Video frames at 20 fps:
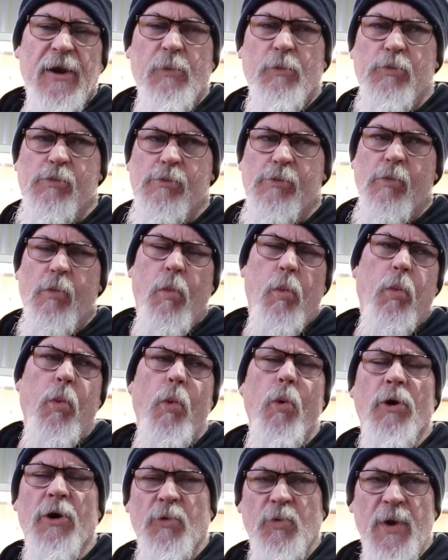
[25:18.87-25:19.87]
to
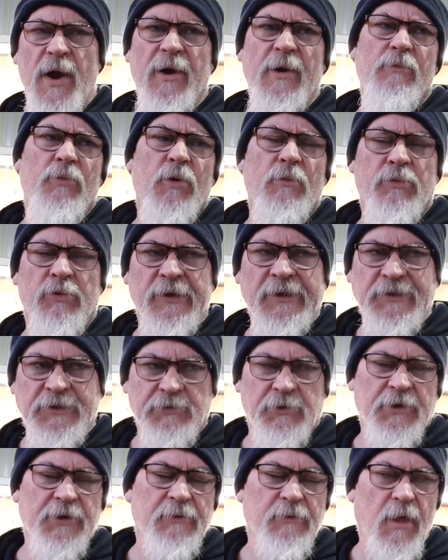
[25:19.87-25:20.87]
walk around and put
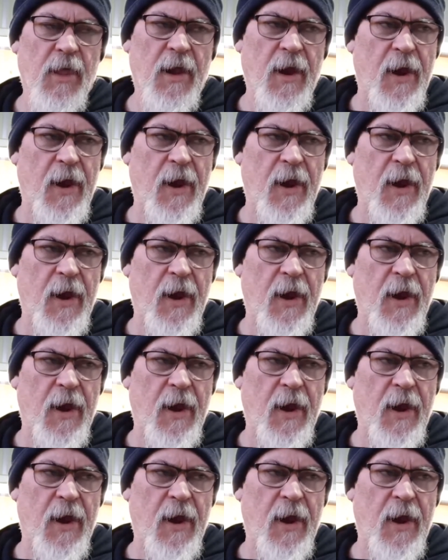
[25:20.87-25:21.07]
pressure on it,